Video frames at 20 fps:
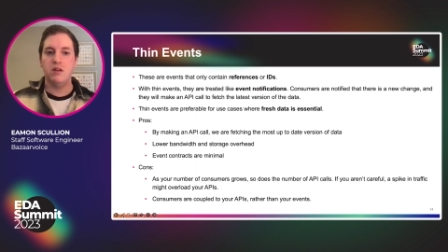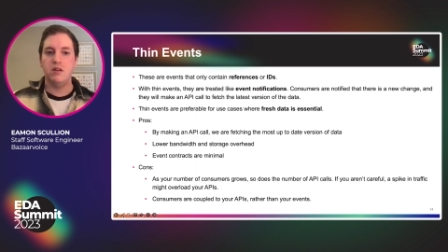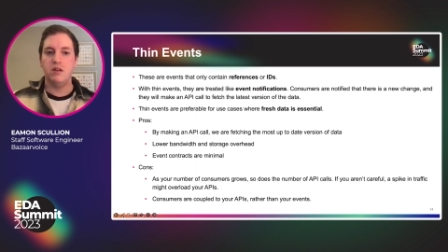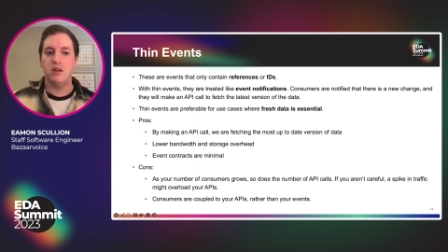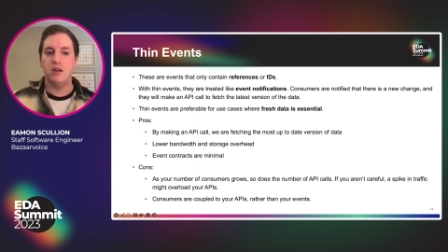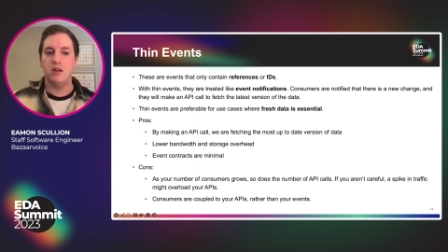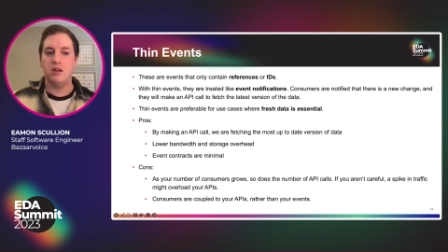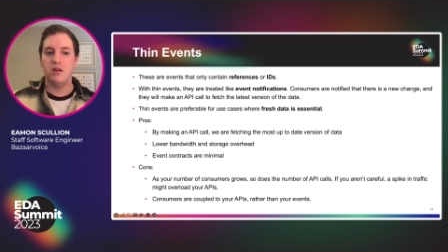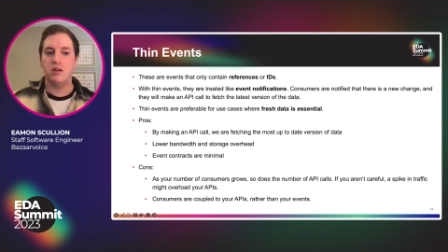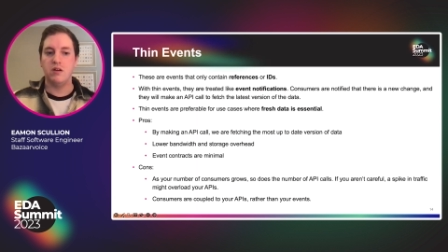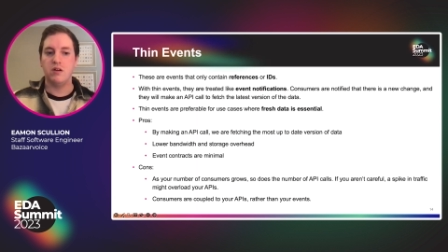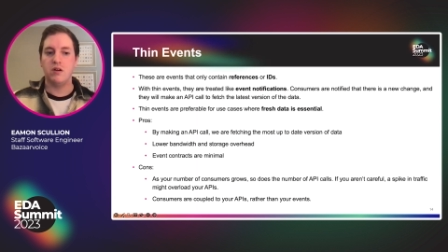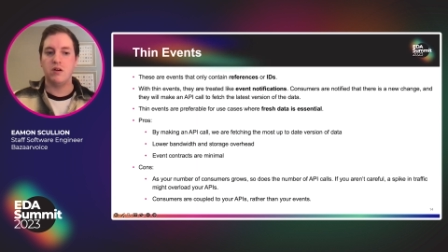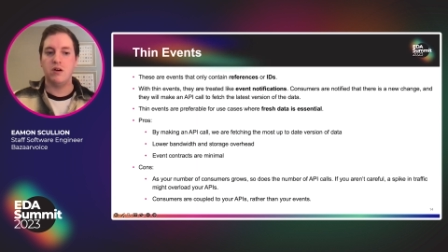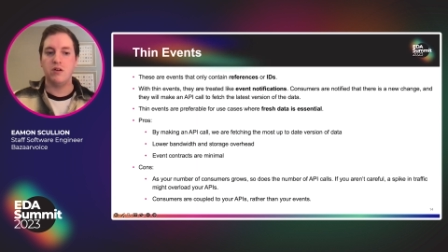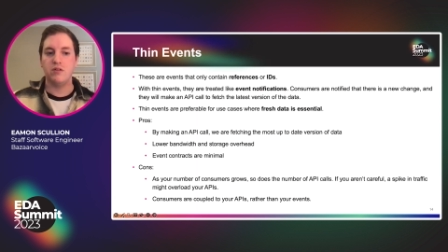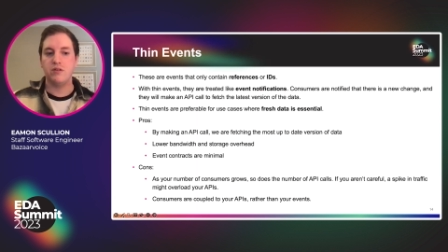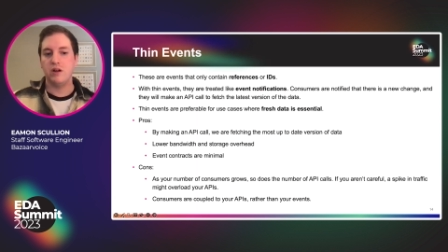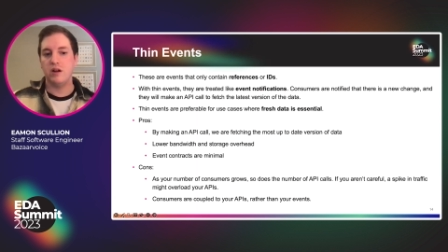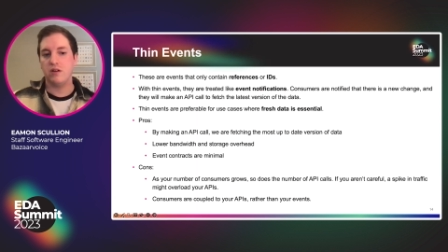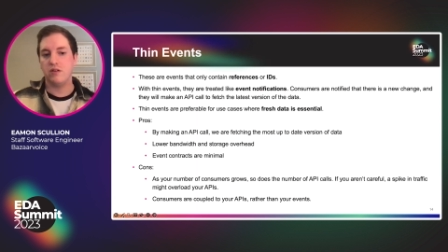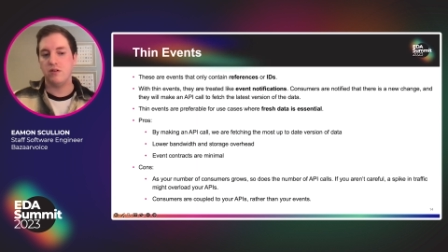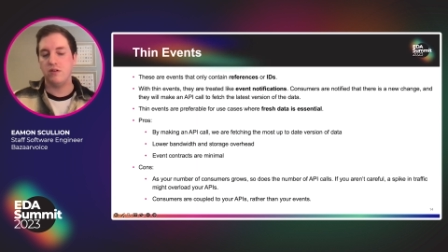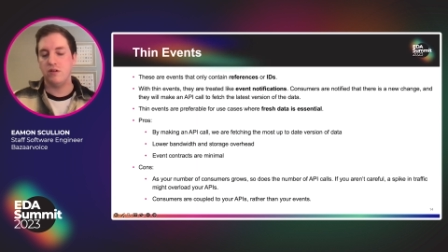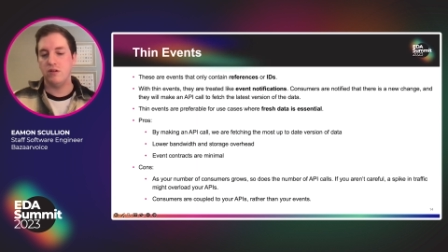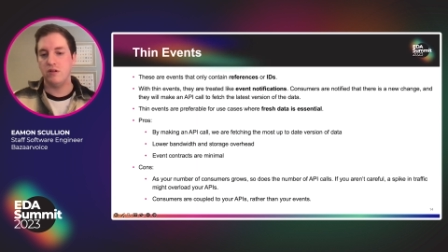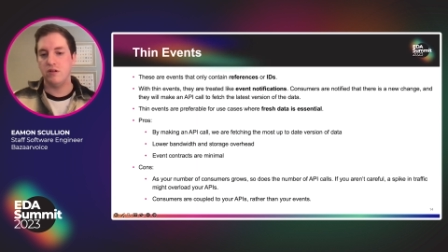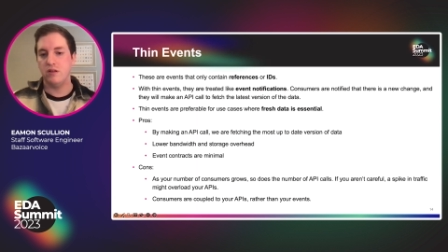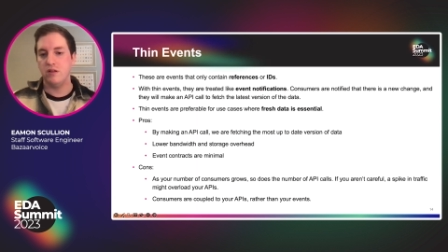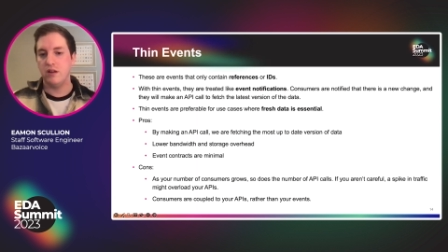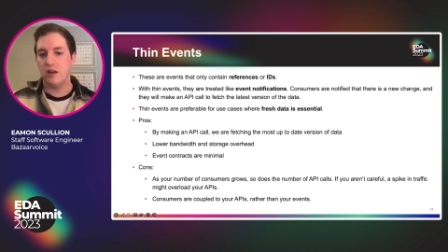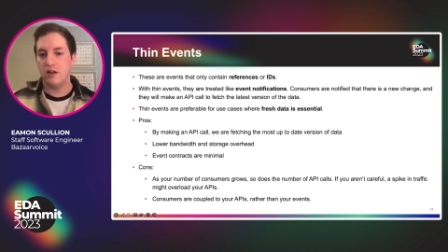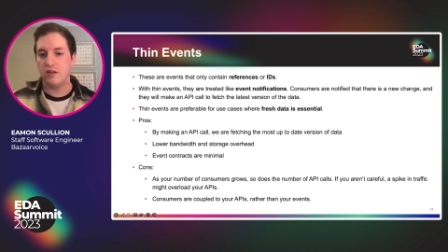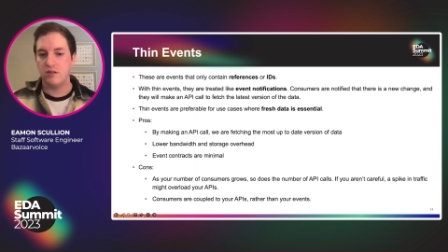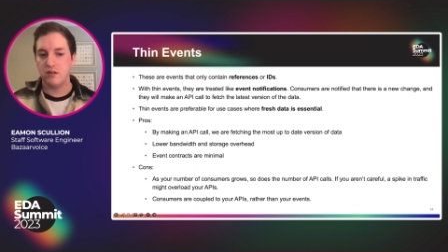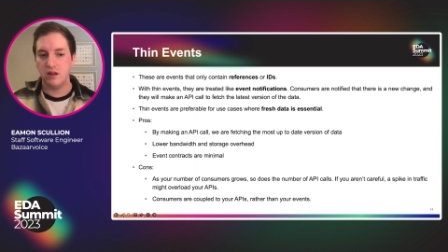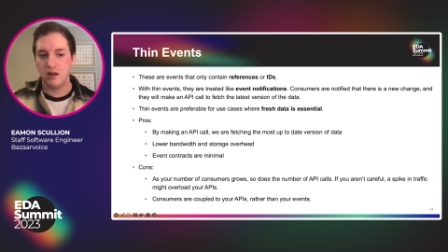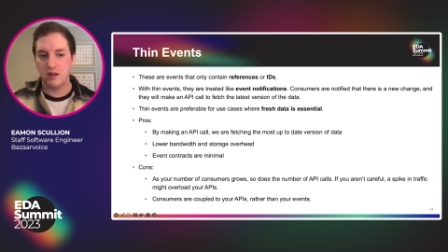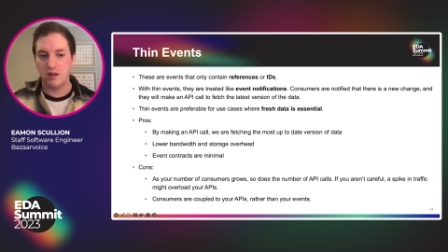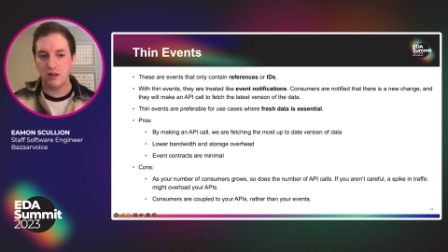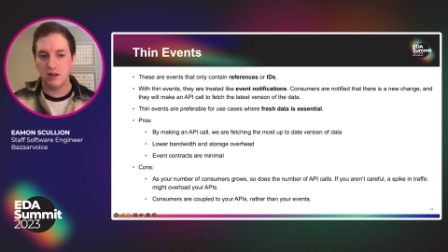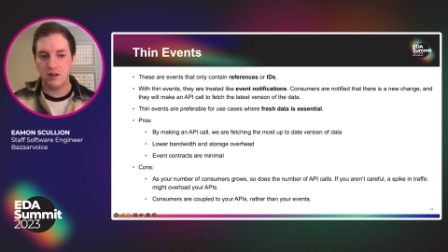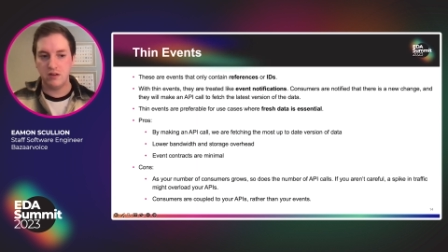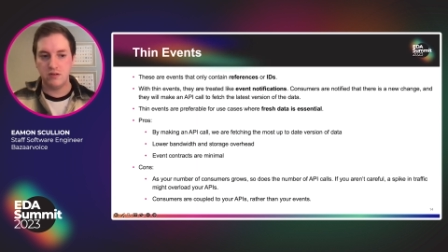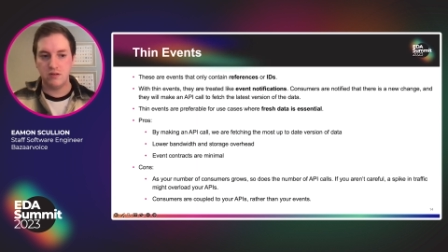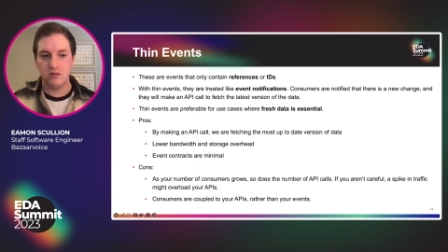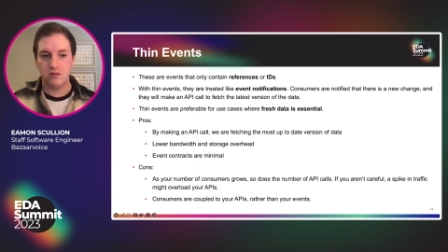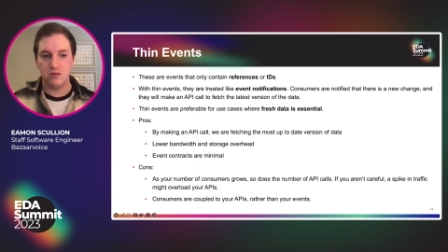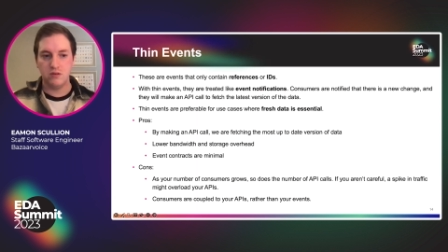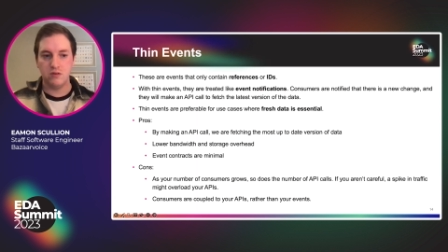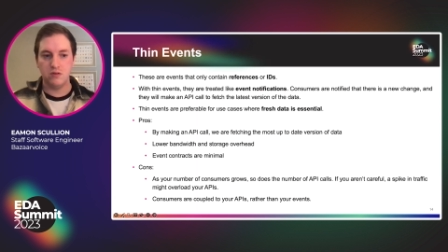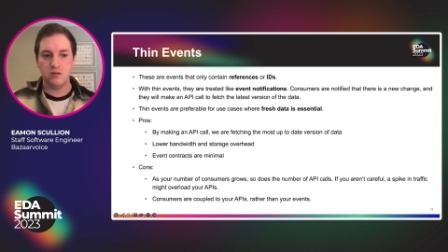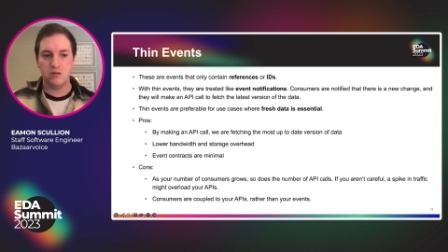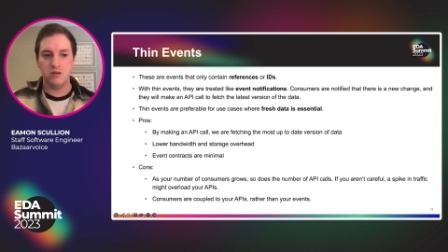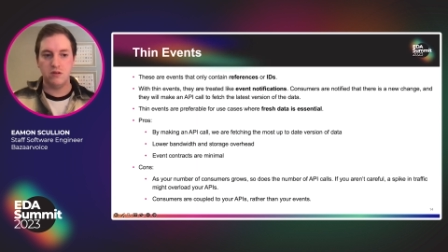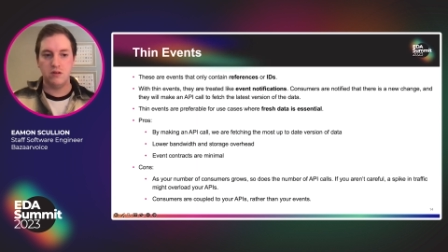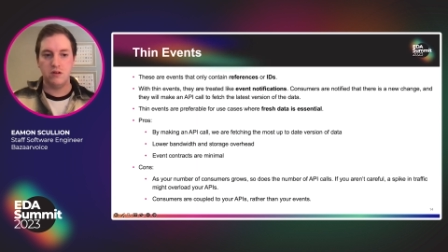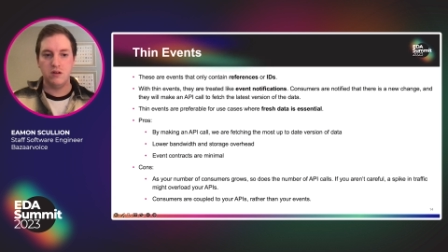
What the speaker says: the contracts are less likely to